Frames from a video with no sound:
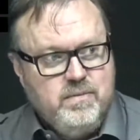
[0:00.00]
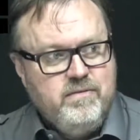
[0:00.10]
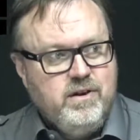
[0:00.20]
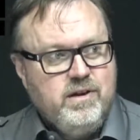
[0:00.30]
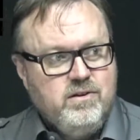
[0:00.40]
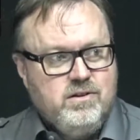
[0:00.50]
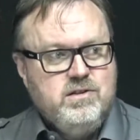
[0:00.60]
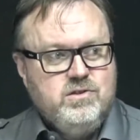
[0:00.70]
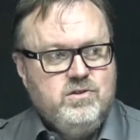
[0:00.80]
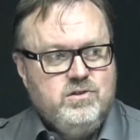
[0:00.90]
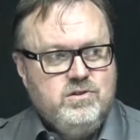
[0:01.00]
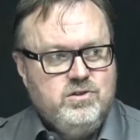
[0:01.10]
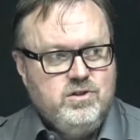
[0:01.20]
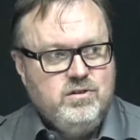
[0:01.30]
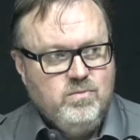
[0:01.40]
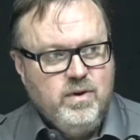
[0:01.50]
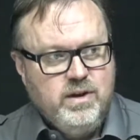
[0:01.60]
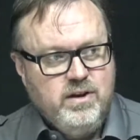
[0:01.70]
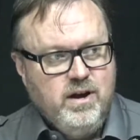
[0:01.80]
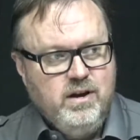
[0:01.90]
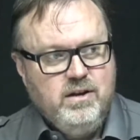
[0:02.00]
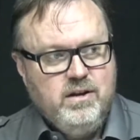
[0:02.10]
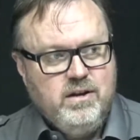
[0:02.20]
you've only got a sort of certain window.